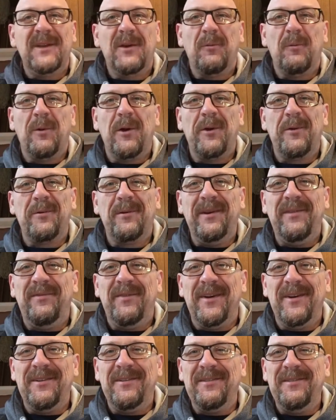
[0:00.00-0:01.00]
rotary
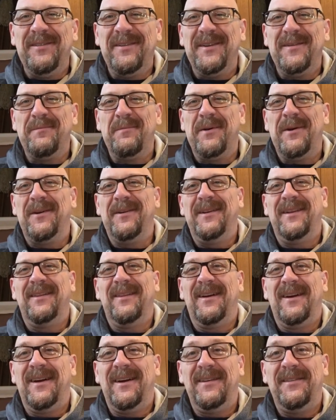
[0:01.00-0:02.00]
phones and party
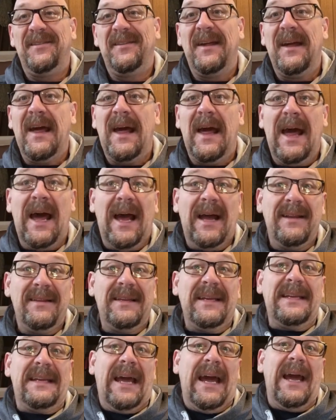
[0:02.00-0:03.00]
lines.
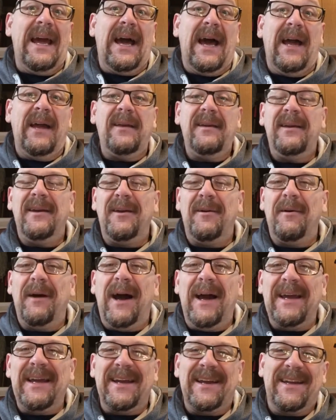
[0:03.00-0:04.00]
Today, I you know
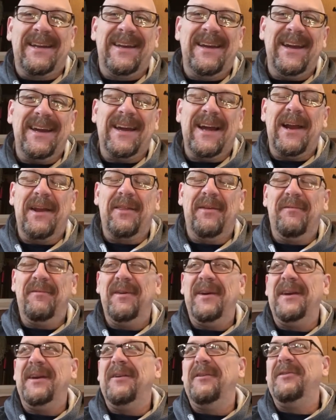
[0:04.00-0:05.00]
I get a kick out of the
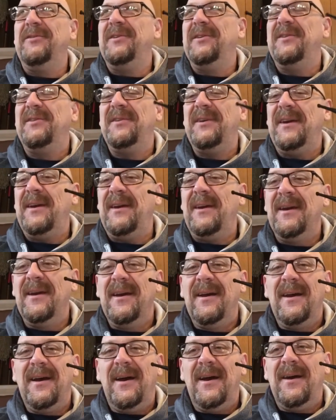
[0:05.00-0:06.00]
videos you see.
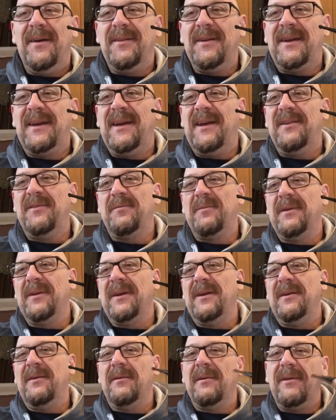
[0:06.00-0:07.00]
Uh, the kids
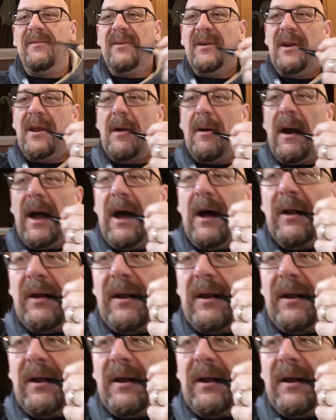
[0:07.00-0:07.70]
really don't even know how